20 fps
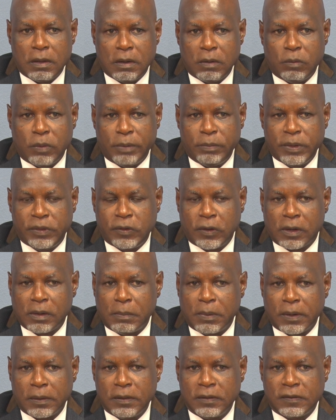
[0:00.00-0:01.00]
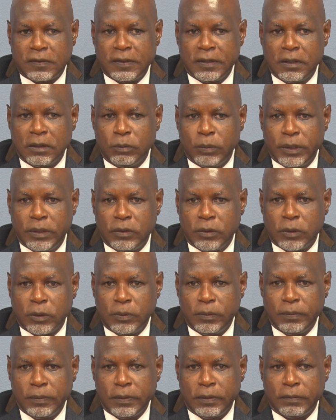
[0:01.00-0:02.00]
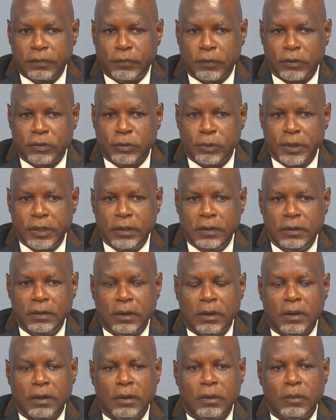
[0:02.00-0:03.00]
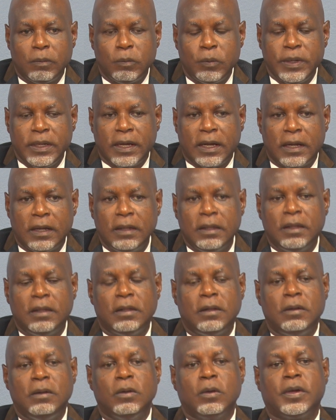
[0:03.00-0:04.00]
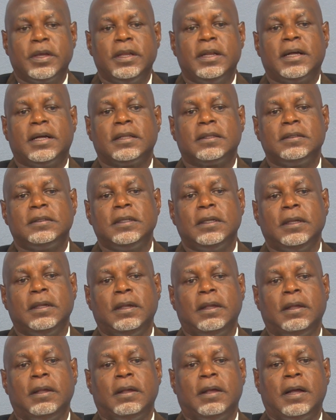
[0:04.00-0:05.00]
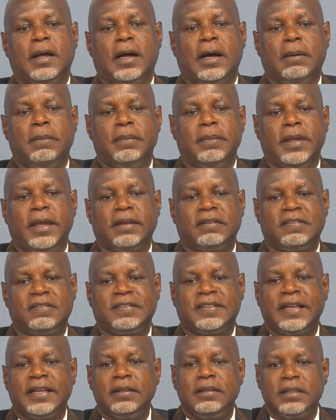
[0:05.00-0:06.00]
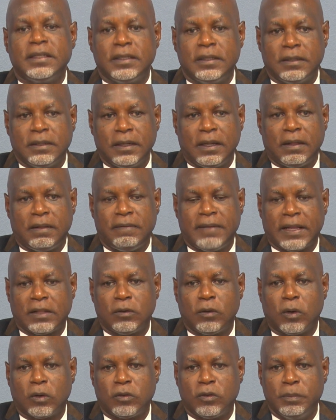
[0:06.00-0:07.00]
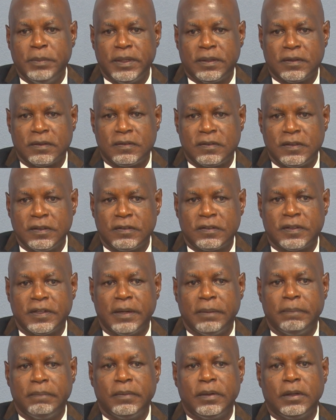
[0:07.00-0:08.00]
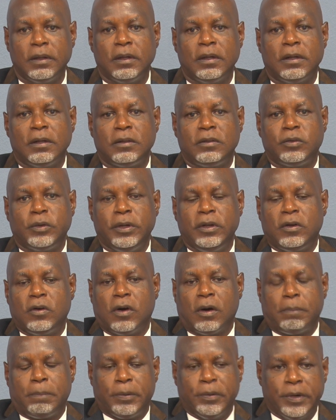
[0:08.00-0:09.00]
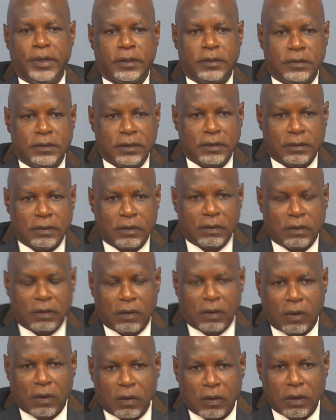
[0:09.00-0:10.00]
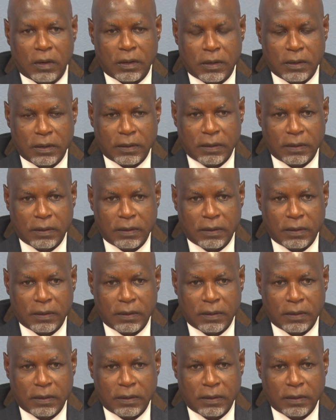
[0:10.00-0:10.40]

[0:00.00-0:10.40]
When we talk about the single window for trade, we are looking at extending that automated system to incorporate all